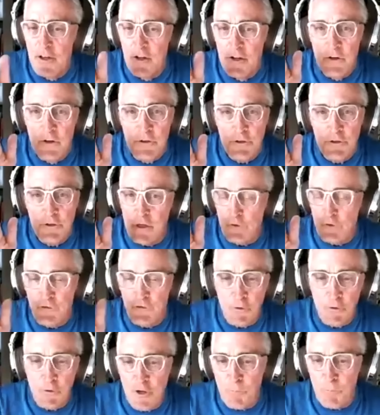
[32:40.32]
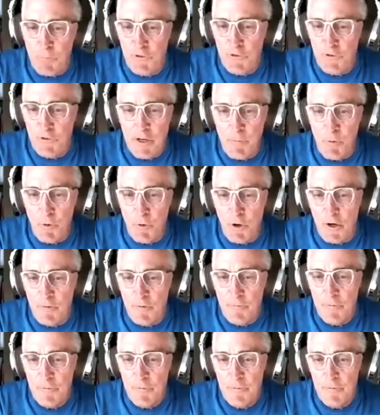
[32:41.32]
You're not going to see those numbers anymore.
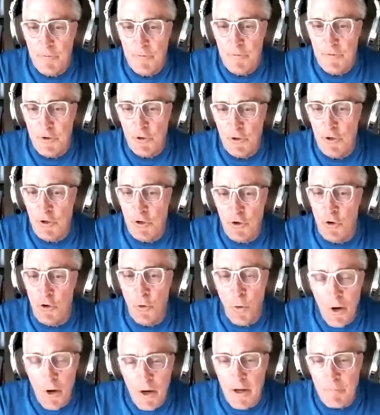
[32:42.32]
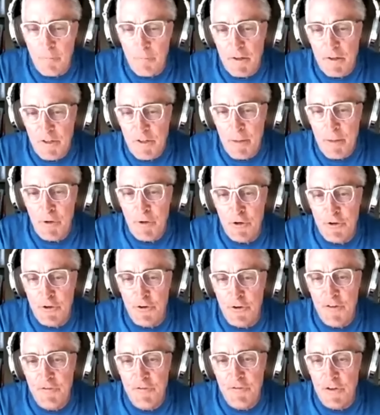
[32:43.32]
They're going to go away. By the time you're in your
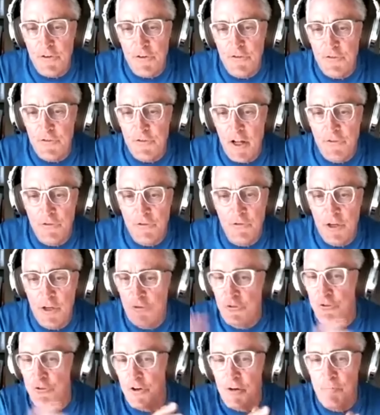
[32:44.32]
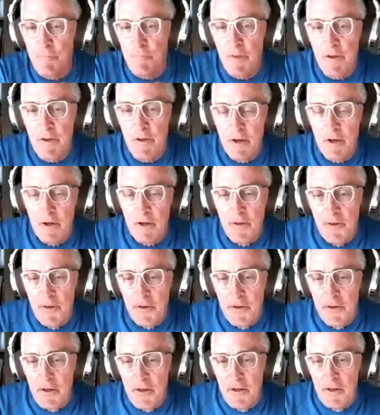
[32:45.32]
50s, that's history.
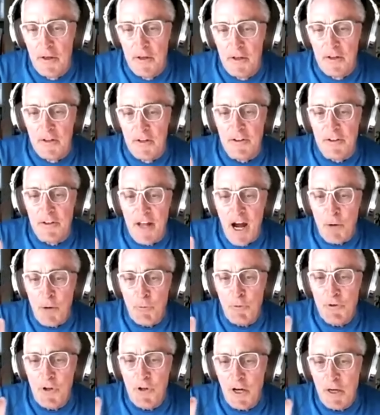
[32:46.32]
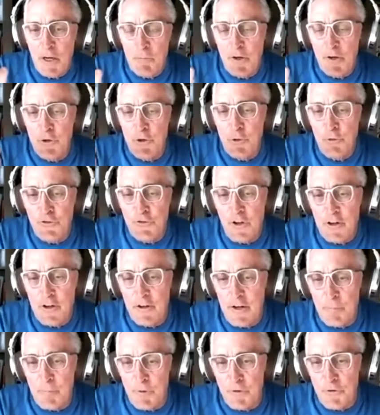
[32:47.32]
Now we're talking about a new set of
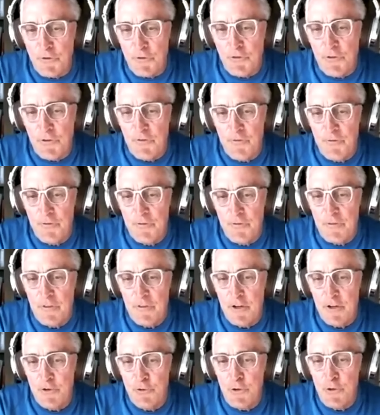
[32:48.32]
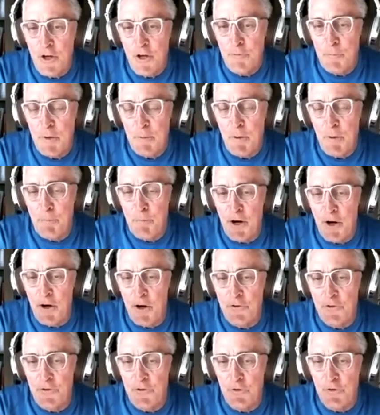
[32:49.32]
numbers, and you have to be prepared to
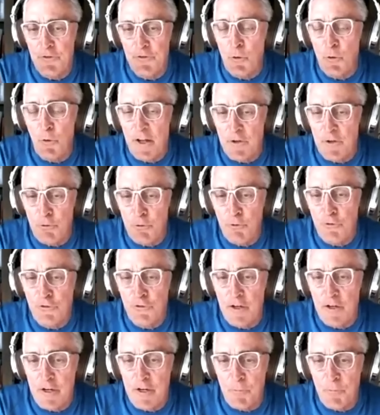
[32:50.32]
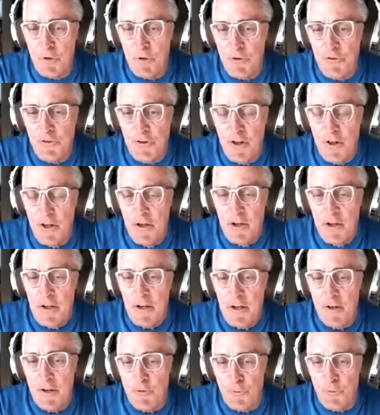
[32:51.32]
deal with that new set of numbers and
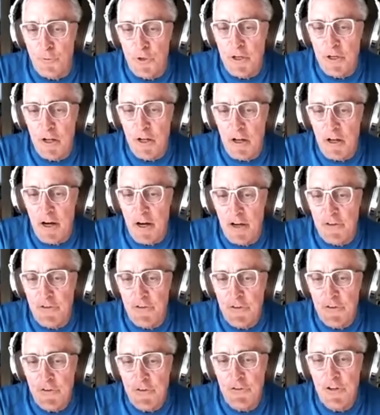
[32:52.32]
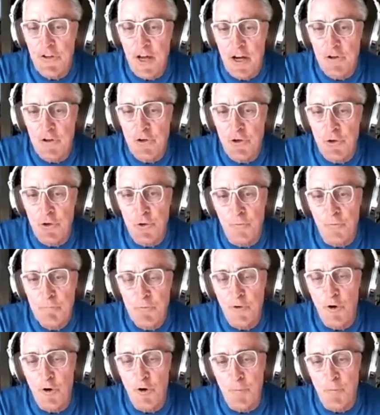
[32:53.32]
realize this is how you
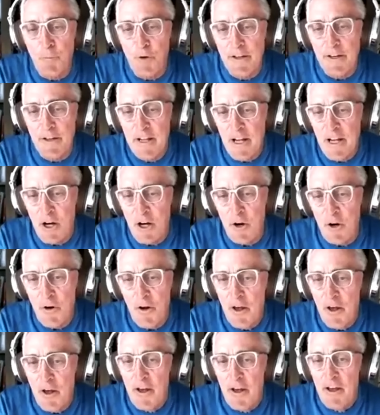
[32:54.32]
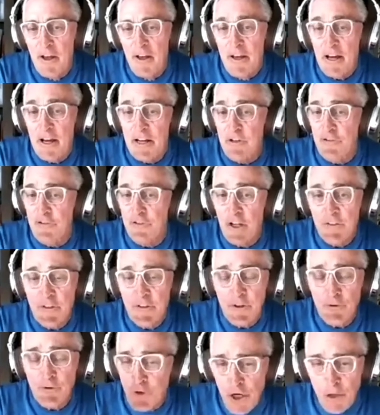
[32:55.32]
perform right now. And there's nothing
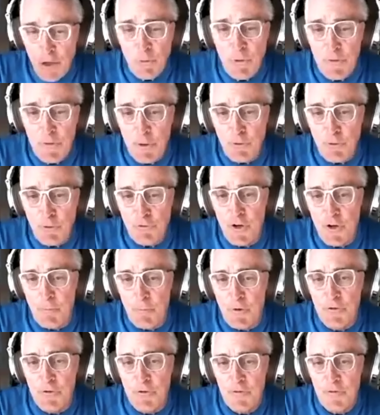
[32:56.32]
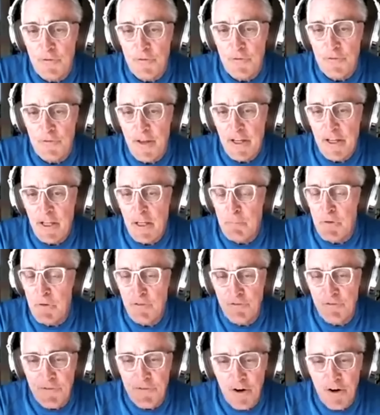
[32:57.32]
wrong with those numbers. They can be
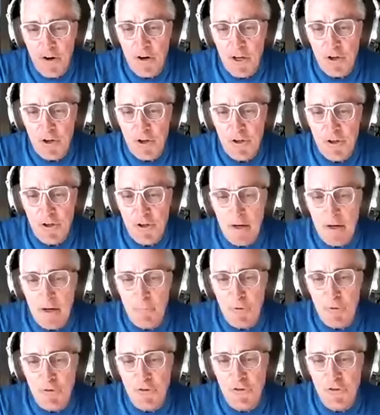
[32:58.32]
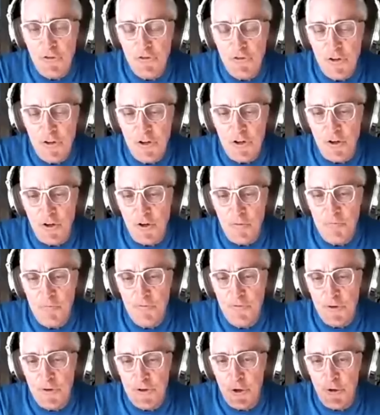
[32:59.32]
very good numbers still for your
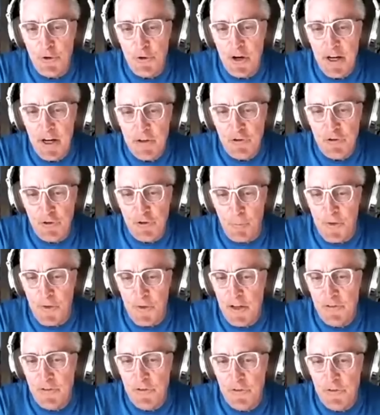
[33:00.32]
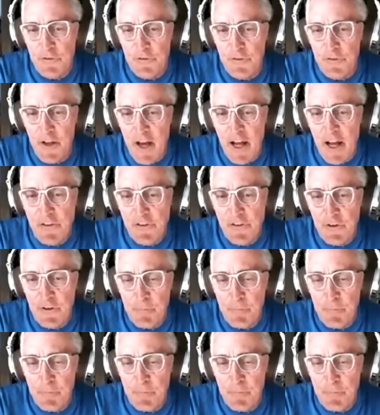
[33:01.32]
age group. That's that's important.